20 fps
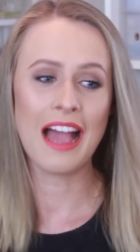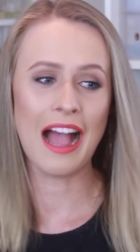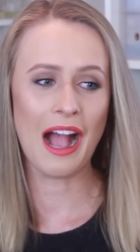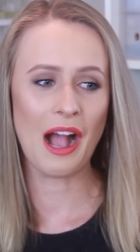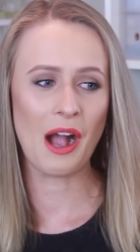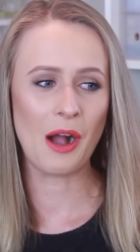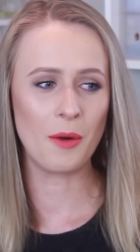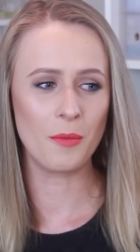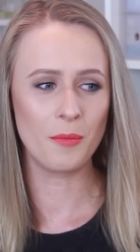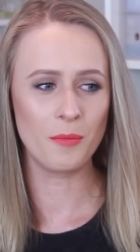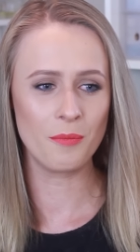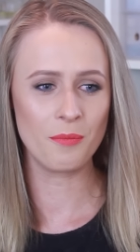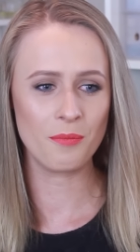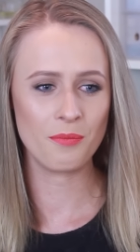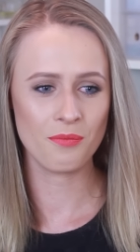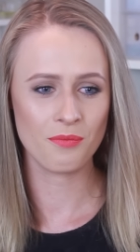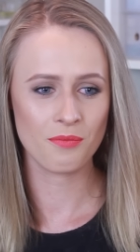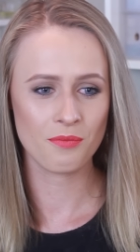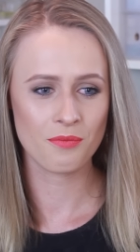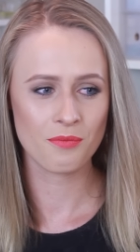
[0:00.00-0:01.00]

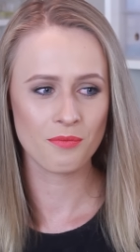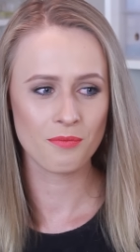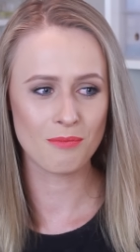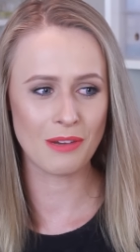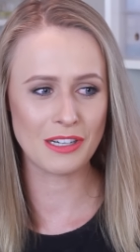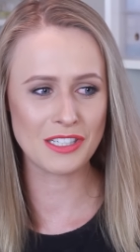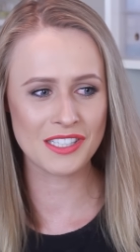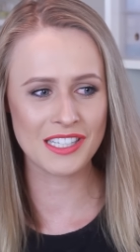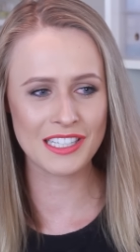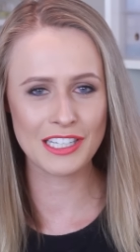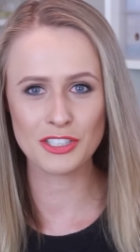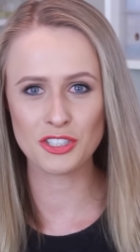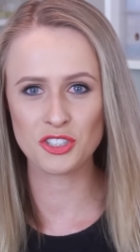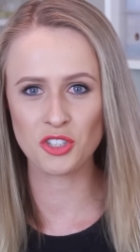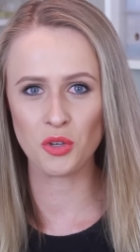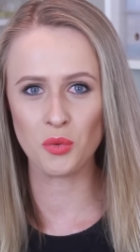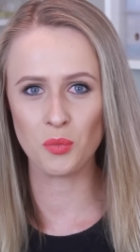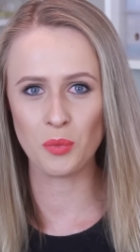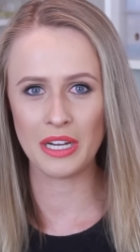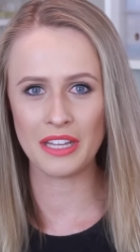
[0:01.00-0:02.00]
But I just think it's
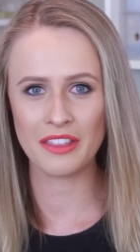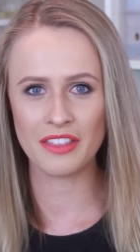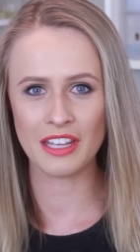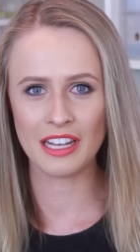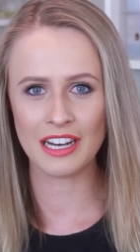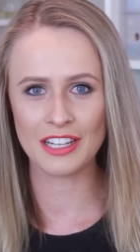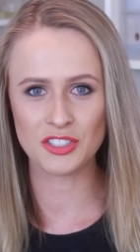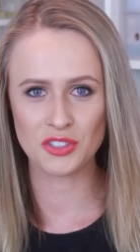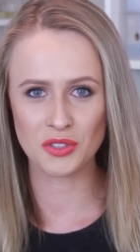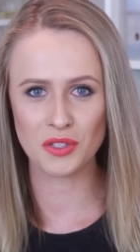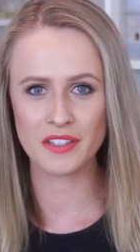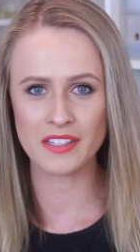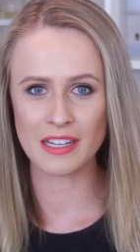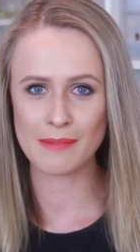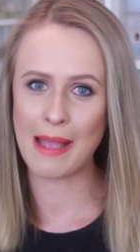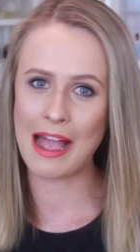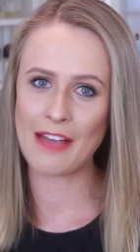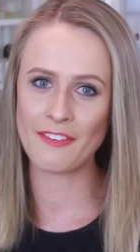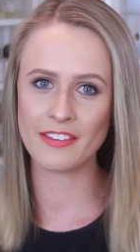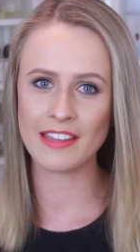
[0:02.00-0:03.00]
so weird that as soon as
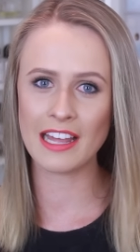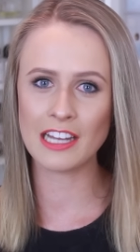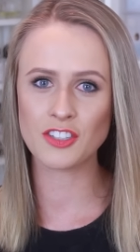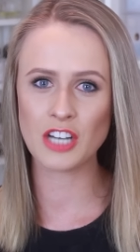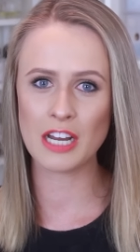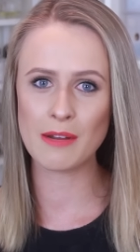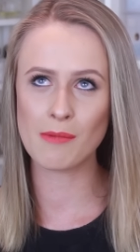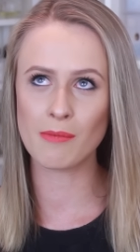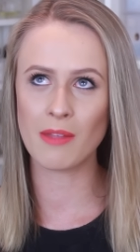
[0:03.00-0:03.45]
I'm having that dream,